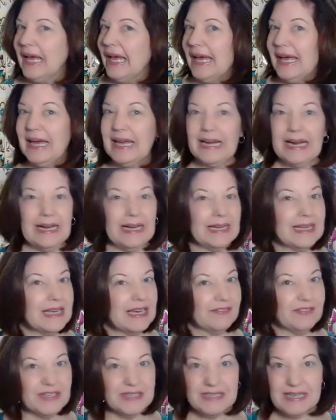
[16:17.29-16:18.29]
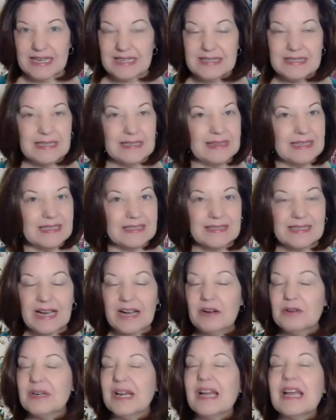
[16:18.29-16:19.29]
And I haven't tested this
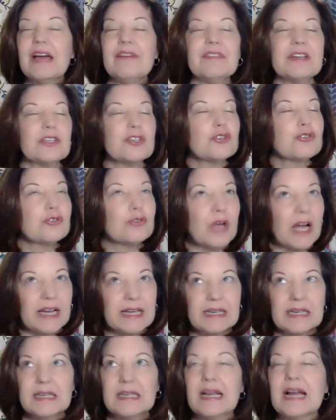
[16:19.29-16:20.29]
out. I haven't tried it.